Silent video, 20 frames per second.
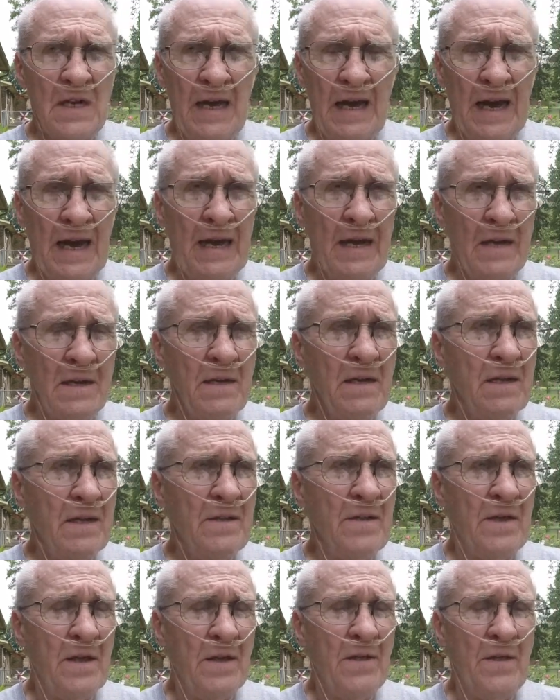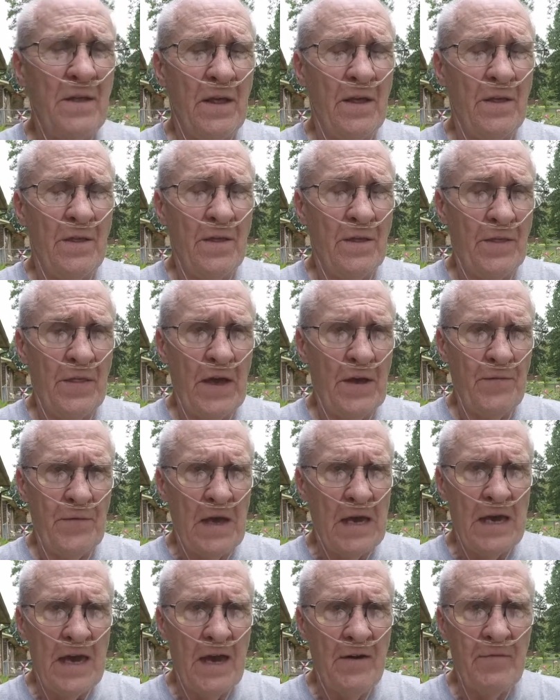And they
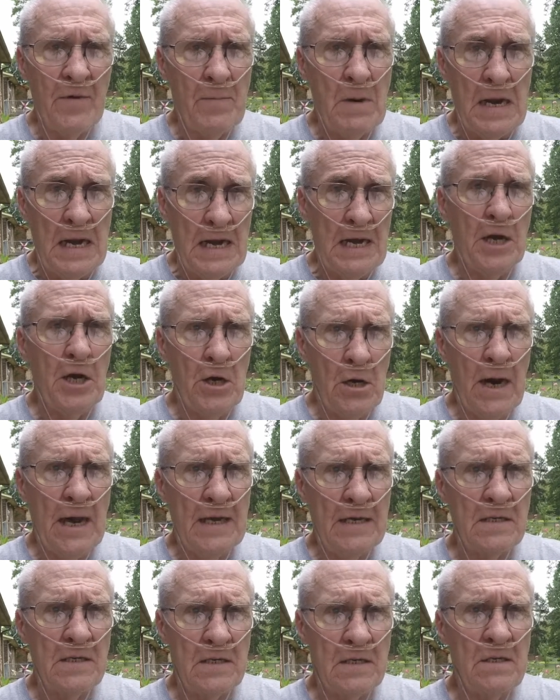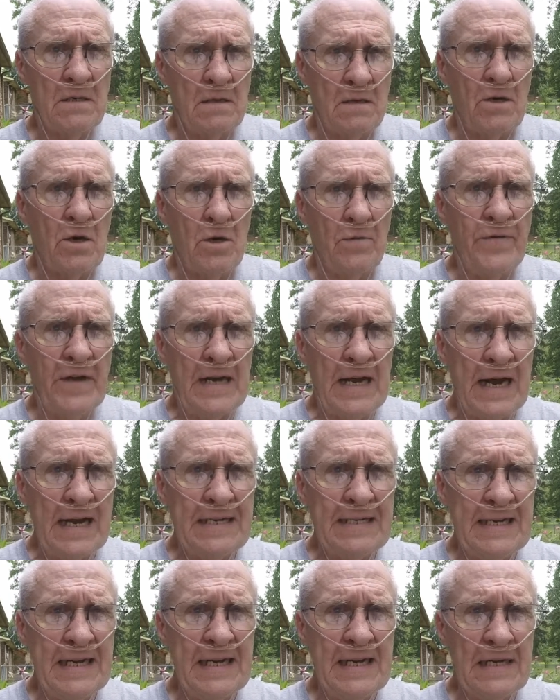think everybody here has
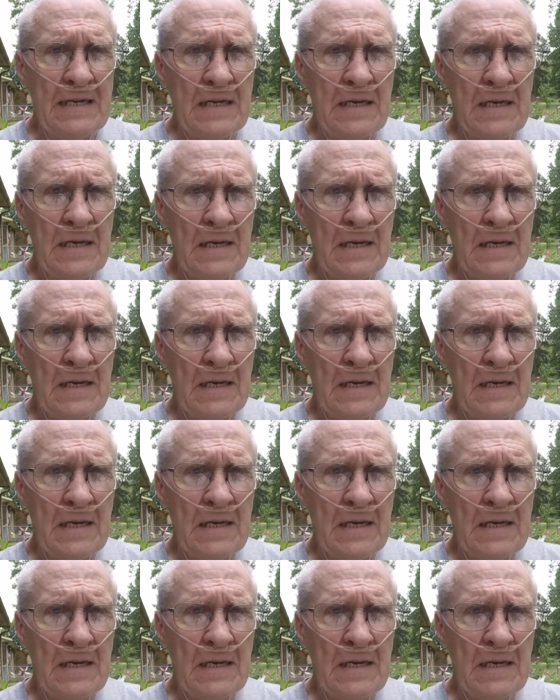COVID-19.